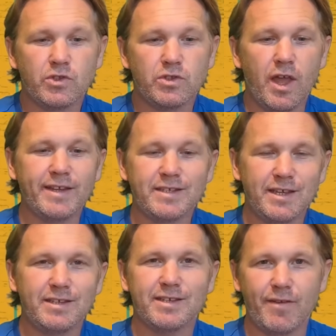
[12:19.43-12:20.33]

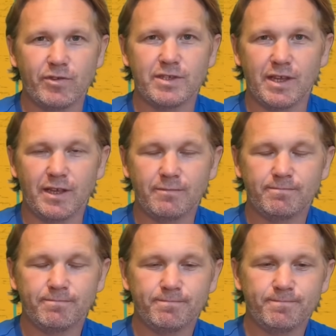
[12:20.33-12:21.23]
1970,
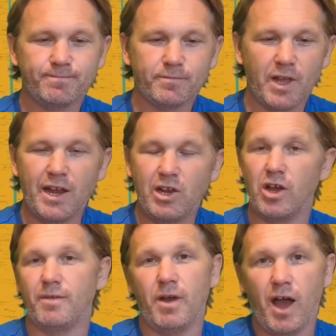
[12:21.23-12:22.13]
and
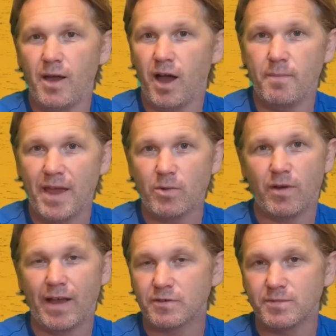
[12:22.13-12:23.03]
look, I may well
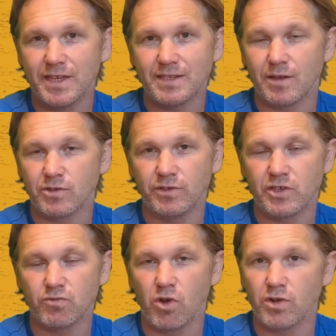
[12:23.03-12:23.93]
have some details on
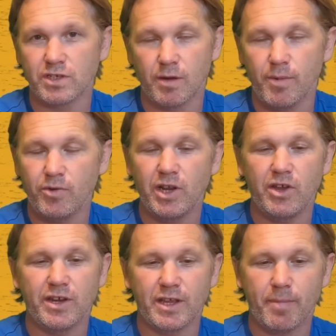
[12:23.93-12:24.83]
this wrong because I'm only
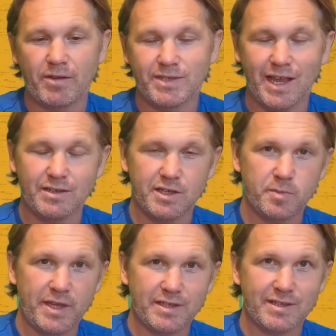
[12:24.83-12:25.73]
learning about it as I
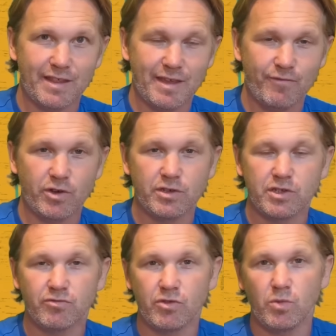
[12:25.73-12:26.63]
speak to South Africans
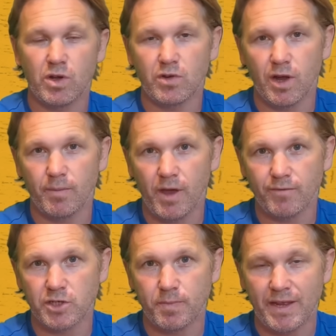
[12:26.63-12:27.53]
through the World Cup that I've
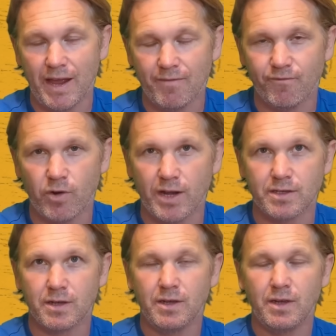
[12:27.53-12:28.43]
just been at in
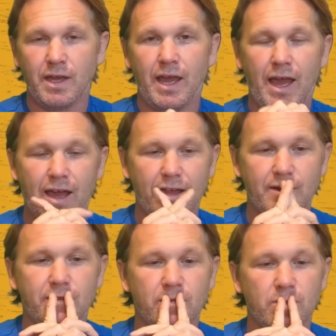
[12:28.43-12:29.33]
France
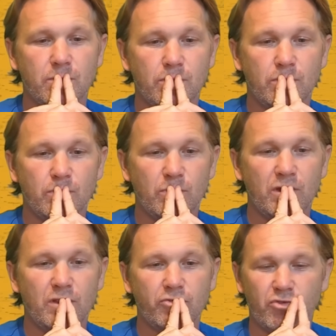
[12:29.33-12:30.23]
and
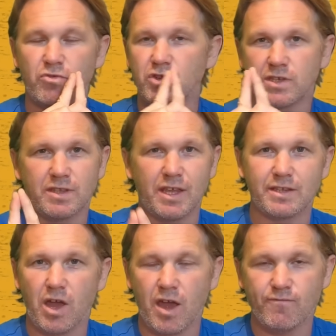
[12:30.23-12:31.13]
through just things
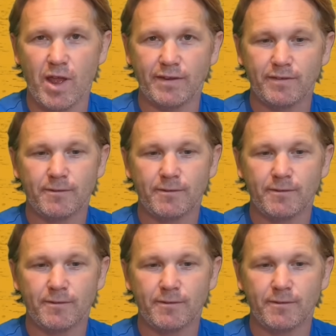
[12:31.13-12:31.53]
that I've read.